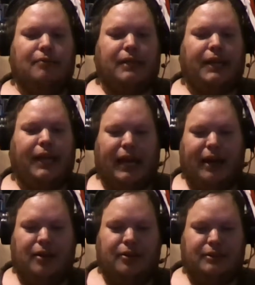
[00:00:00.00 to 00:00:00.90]

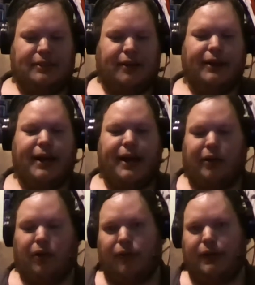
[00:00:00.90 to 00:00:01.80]
cures are not
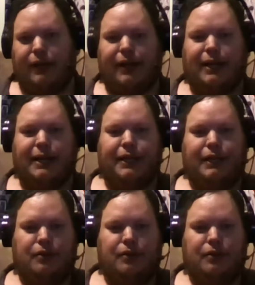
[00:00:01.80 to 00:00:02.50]
overnight,